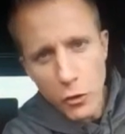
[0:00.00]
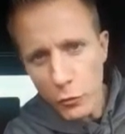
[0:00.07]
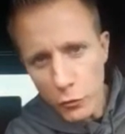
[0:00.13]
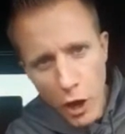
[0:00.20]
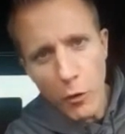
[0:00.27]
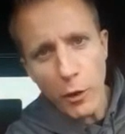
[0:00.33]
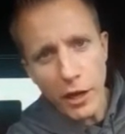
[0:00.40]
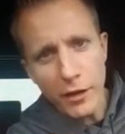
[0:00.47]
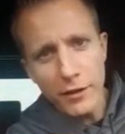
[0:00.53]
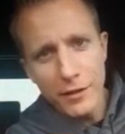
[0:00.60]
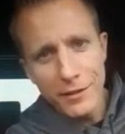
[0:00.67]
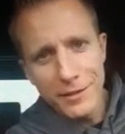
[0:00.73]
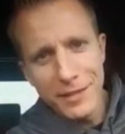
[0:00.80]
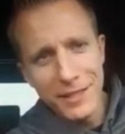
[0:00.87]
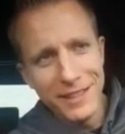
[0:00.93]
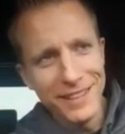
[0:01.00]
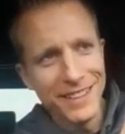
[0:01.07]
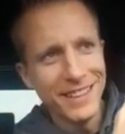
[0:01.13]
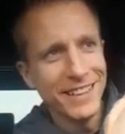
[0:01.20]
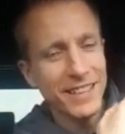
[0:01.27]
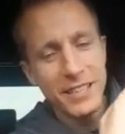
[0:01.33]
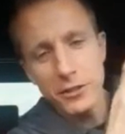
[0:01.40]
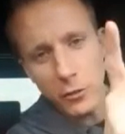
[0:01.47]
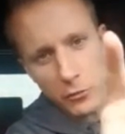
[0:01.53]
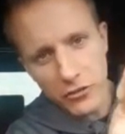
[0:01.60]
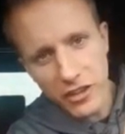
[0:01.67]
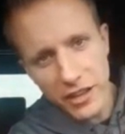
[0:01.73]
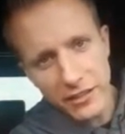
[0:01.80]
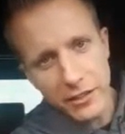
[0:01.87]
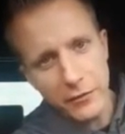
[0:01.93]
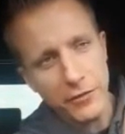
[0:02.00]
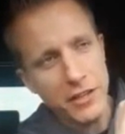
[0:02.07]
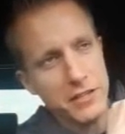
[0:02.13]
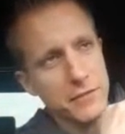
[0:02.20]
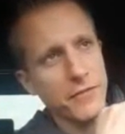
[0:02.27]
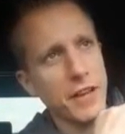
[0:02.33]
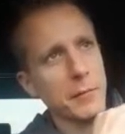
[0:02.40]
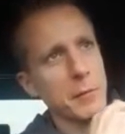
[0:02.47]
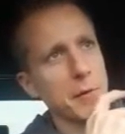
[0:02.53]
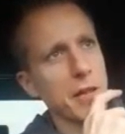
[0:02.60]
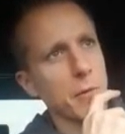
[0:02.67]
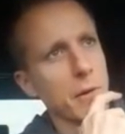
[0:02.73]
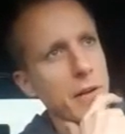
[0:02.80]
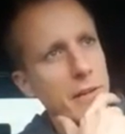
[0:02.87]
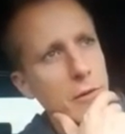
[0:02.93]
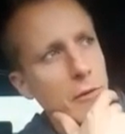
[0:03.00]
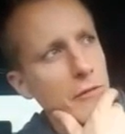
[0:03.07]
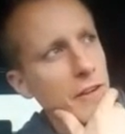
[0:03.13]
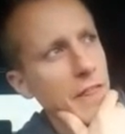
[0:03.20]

You just don't know it. Don't say that to your friends and family, by the way.